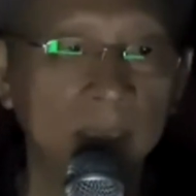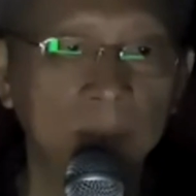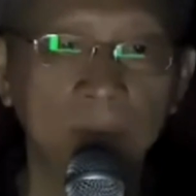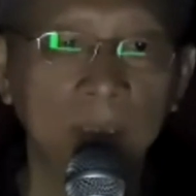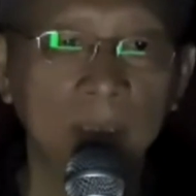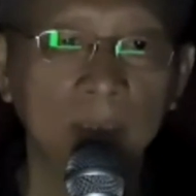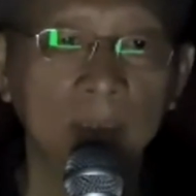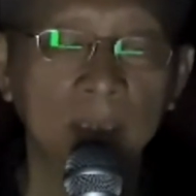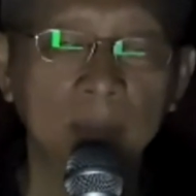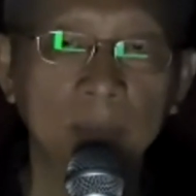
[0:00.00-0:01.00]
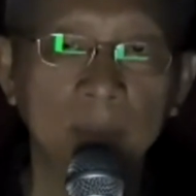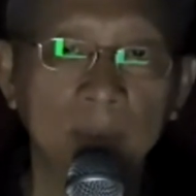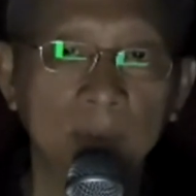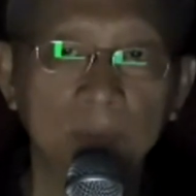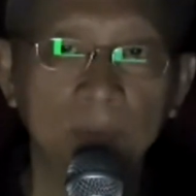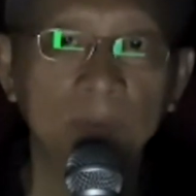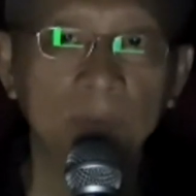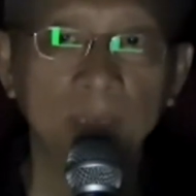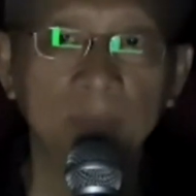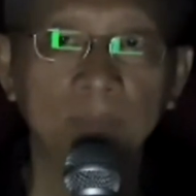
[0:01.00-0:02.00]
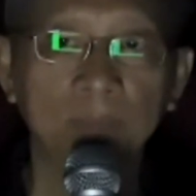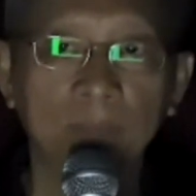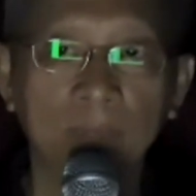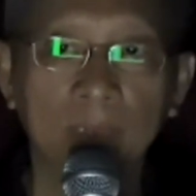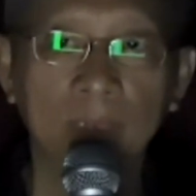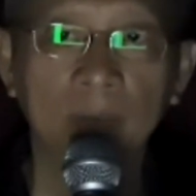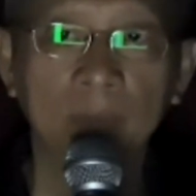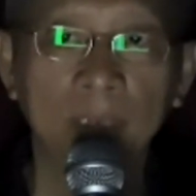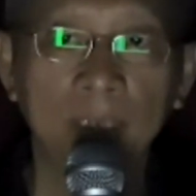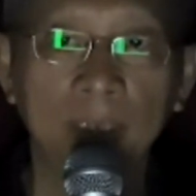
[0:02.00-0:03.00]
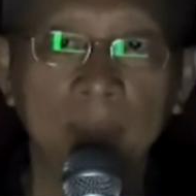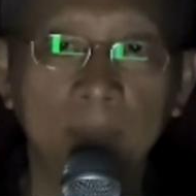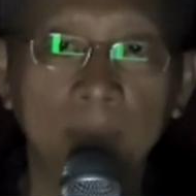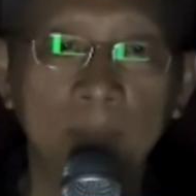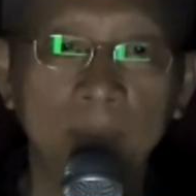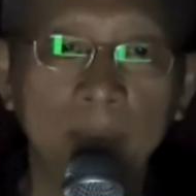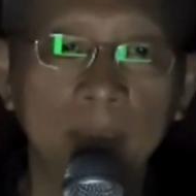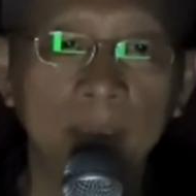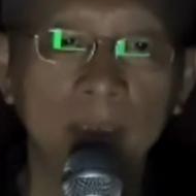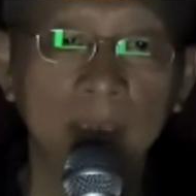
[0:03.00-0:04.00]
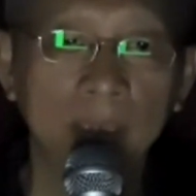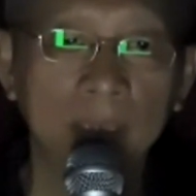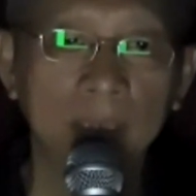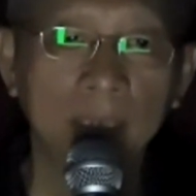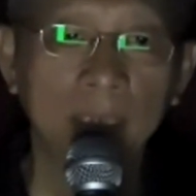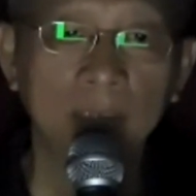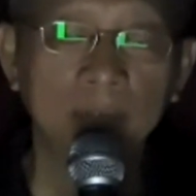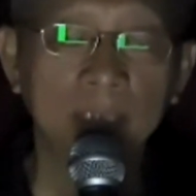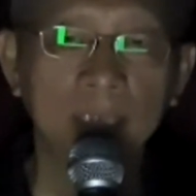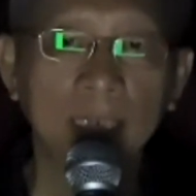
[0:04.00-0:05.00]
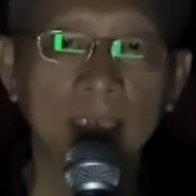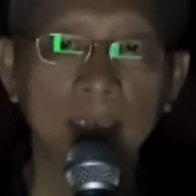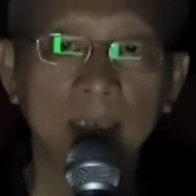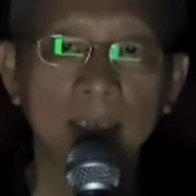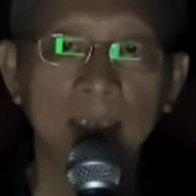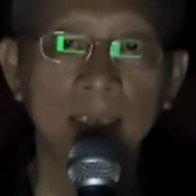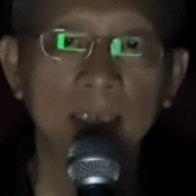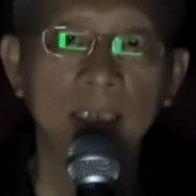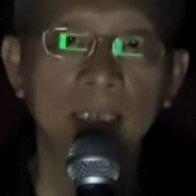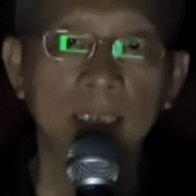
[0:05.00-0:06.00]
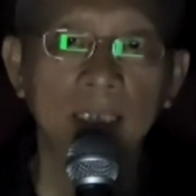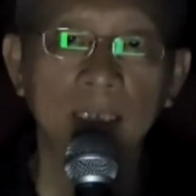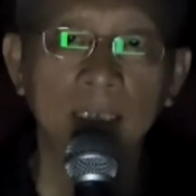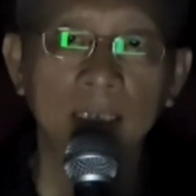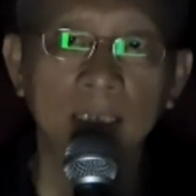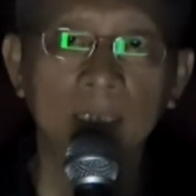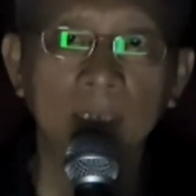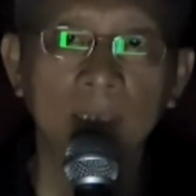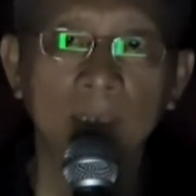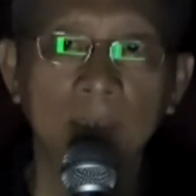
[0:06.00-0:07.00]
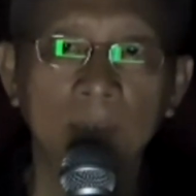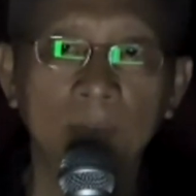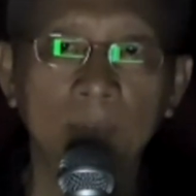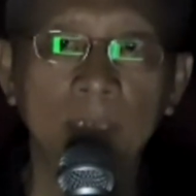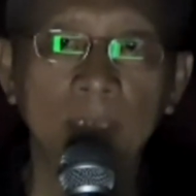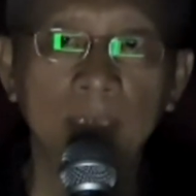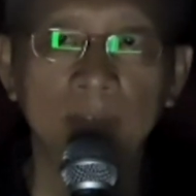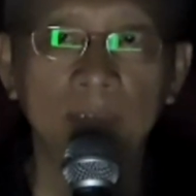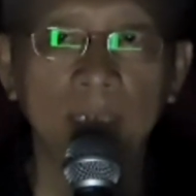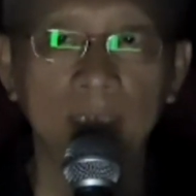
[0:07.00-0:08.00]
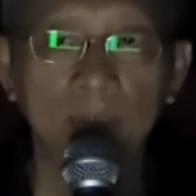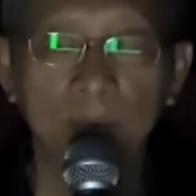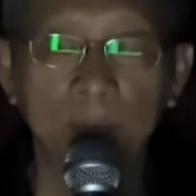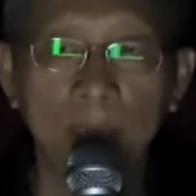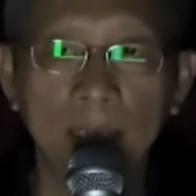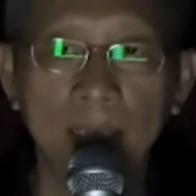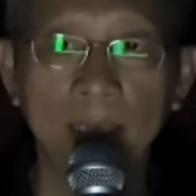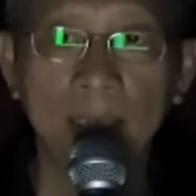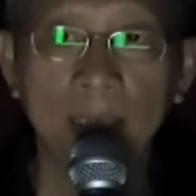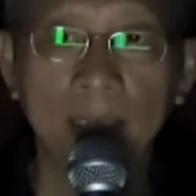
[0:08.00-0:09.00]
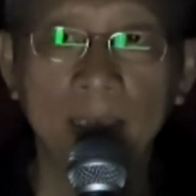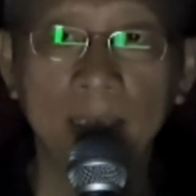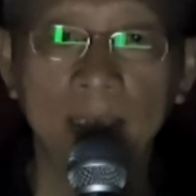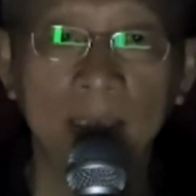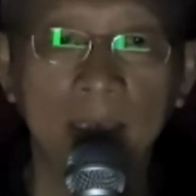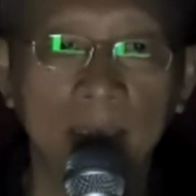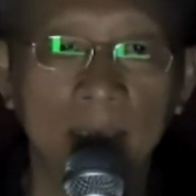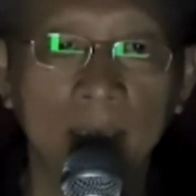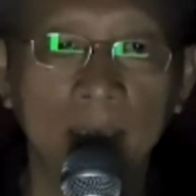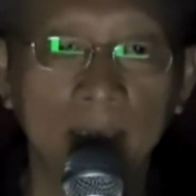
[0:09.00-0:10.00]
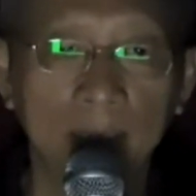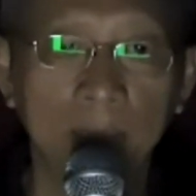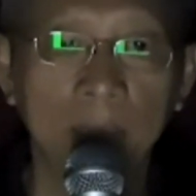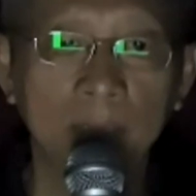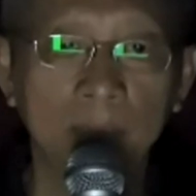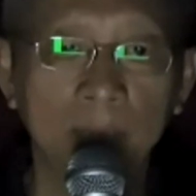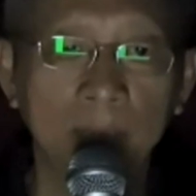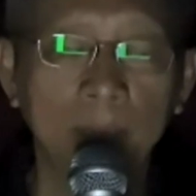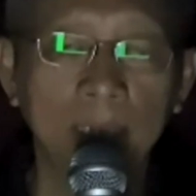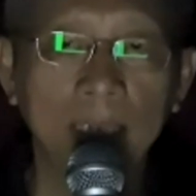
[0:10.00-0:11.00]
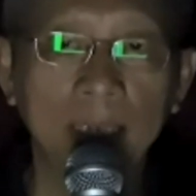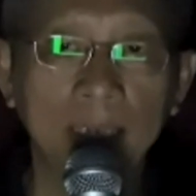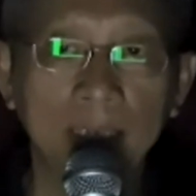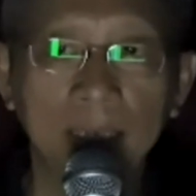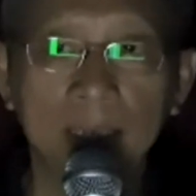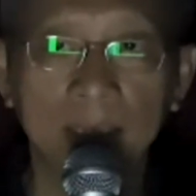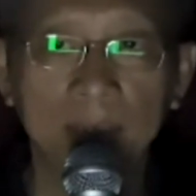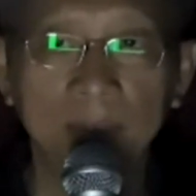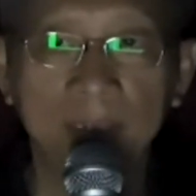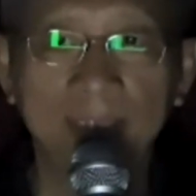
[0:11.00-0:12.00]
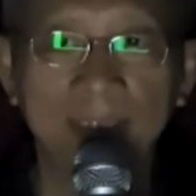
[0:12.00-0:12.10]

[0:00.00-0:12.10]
you are not able to do it, because people have the tendency to believe that to meditate, there must be a meditator.